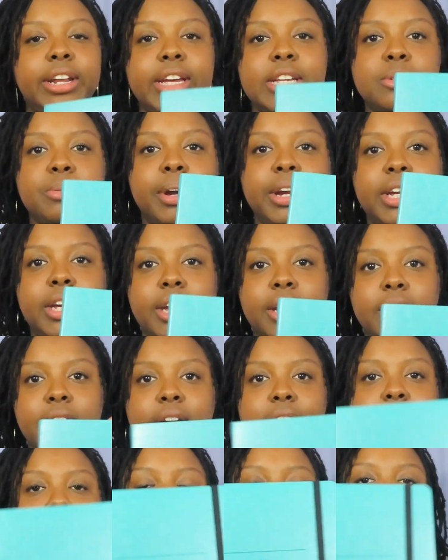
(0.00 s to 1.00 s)
it is right
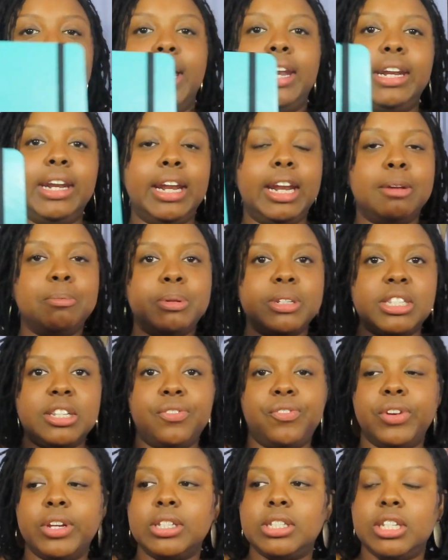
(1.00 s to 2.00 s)
here. I got it in
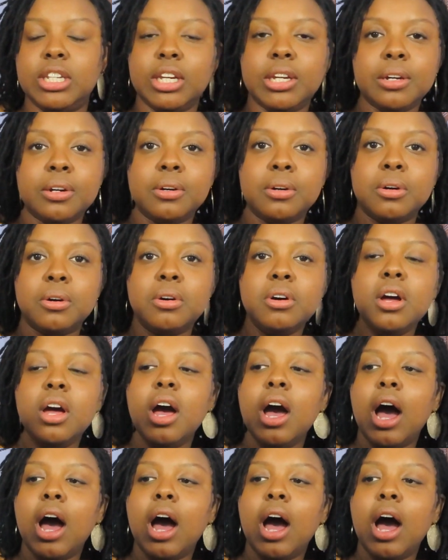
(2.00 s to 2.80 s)
Pacific Teal.